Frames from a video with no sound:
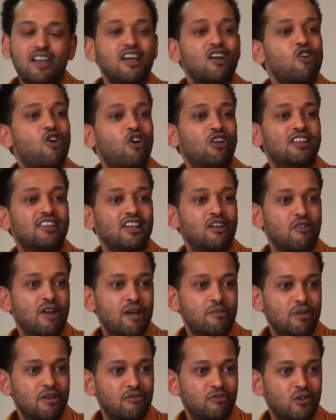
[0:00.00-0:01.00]
not call it The
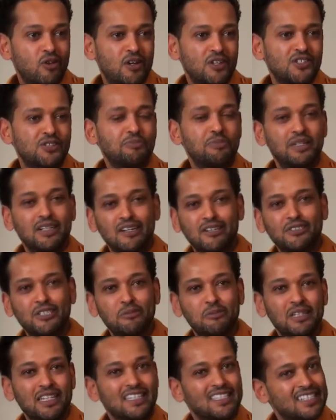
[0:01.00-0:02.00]
Grammar of Loss? But
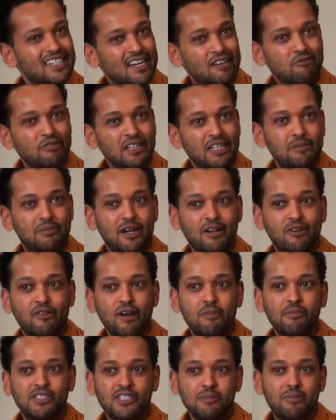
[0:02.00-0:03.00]
ultimately, it's not really about
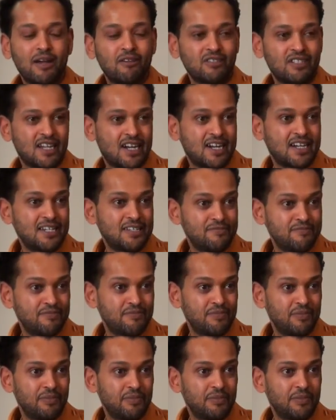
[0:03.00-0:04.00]
grammar, it's about time,
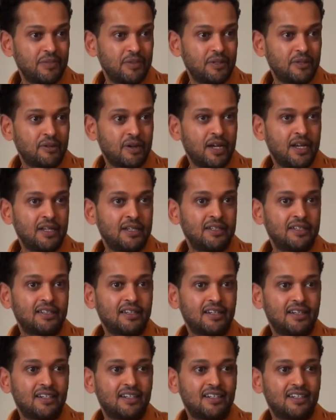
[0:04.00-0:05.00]
right?
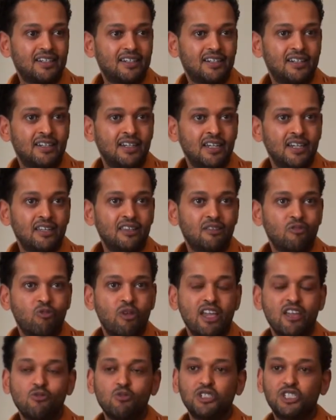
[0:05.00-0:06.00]
The
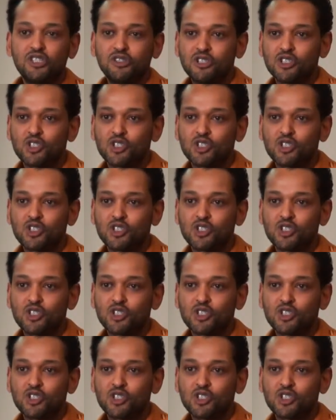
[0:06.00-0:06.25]
way in which